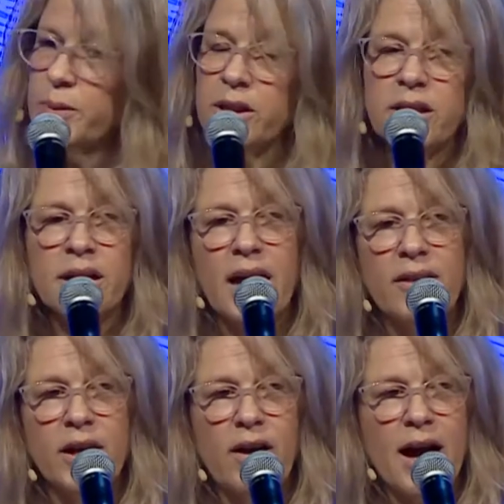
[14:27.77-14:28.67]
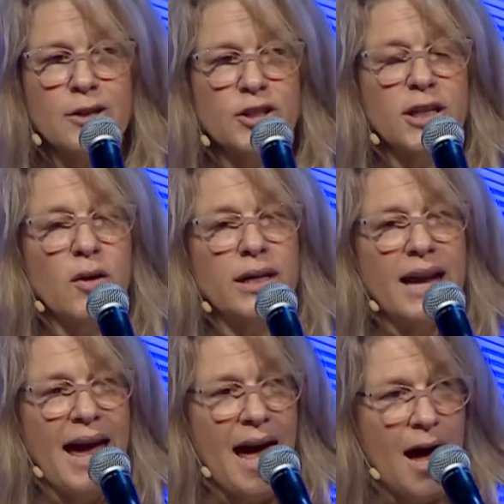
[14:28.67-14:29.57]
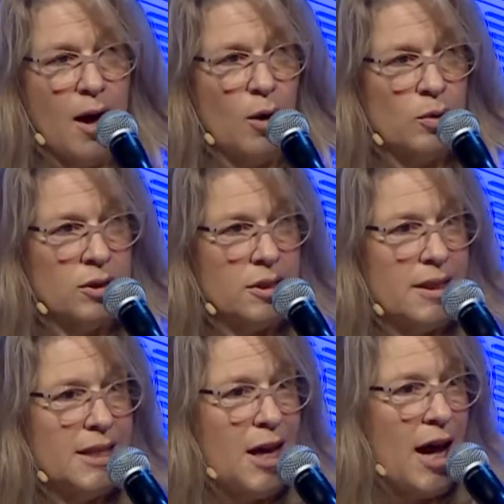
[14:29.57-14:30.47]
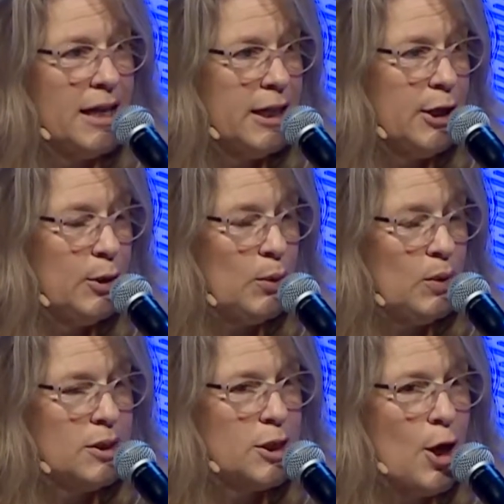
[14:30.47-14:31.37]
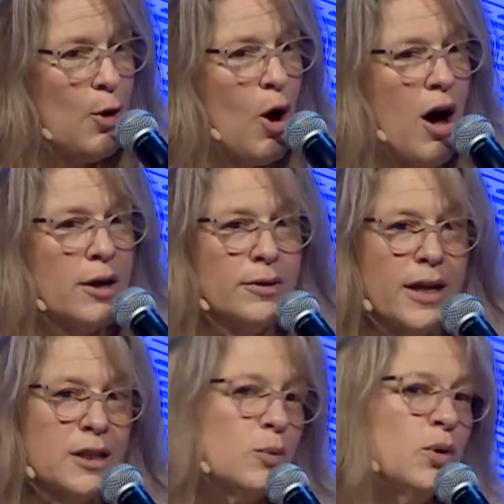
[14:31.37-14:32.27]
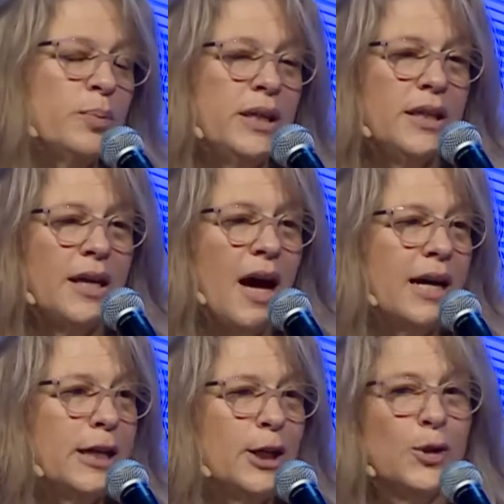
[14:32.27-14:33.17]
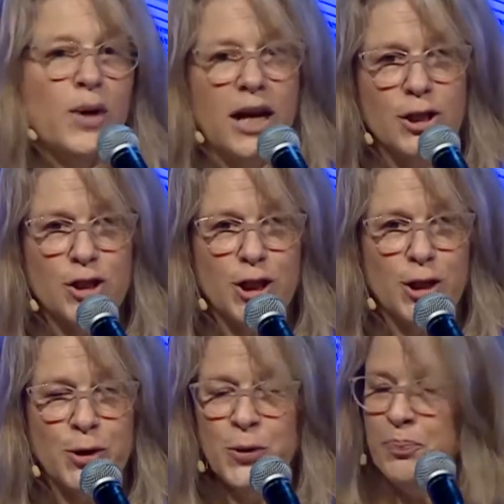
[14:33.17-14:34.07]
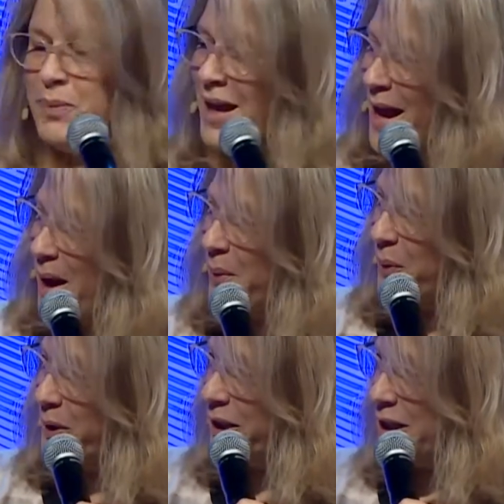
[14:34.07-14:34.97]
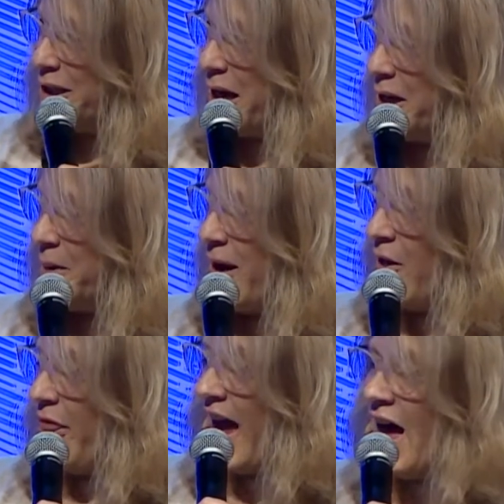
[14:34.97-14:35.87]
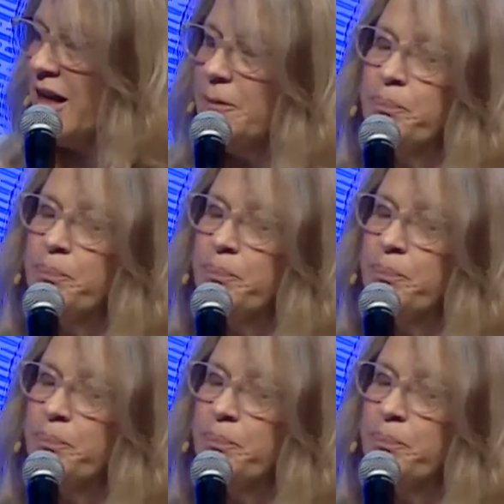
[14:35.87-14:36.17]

building, and they're actually going to house the IQ. So Autodesk will be the IQ HQ, and we're really excited about that.